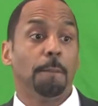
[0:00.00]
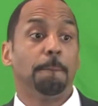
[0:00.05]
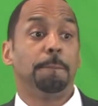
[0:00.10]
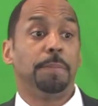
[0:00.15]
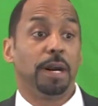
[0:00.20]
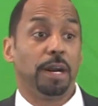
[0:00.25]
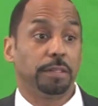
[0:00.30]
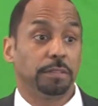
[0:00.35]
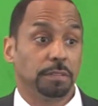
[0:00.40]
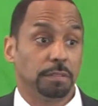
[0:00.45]

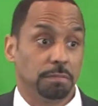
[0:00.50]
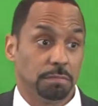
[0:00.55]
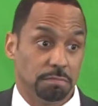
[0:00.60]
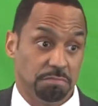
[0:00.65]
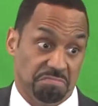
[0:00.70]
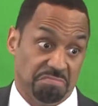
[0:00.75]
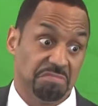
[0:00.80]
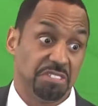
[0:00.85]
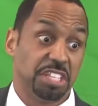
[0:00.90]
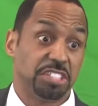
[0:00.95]
but
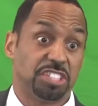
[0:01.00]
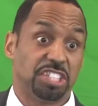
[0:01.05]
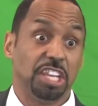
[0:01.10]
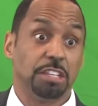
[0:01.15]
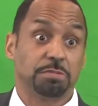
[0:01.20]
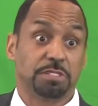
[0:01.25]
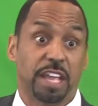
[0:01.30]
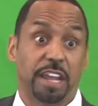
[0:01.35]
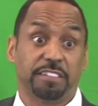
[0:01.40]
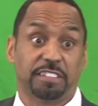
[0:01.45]
it
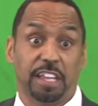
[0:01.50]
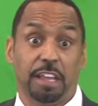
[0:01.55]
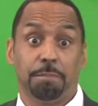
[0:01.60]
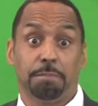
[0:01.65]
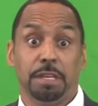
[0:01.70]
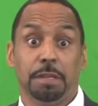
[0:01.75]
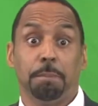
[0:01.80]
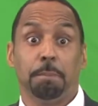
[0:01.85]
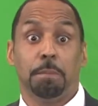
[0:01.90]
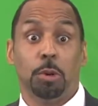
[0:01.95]
seems like they've
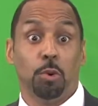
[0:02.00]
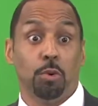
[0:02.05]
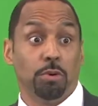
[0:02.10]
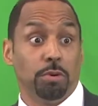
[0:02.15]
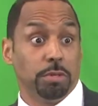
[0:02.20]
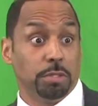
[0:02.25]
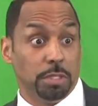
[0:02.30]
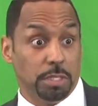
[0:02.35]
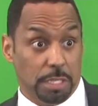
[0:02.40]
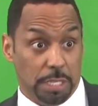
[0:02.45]
been
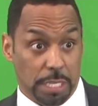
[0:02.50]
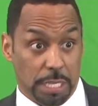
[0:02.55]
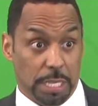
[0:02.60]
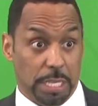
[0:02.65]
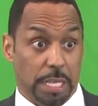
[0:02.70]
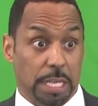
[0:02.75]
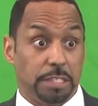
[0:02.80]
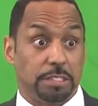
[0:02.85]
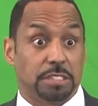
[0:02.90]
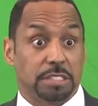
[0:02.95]
born
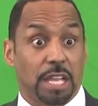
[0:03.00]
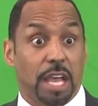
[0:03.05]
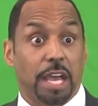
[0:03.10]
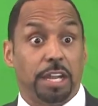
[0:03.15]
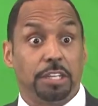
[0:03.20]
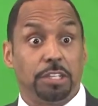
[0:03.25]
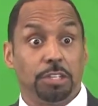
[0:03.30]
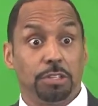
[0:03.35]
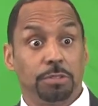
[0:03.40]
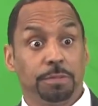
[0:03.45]
inside
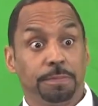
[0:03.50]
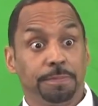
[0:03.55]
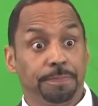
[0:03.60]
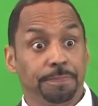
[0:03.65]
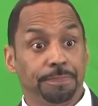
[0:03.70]
of you.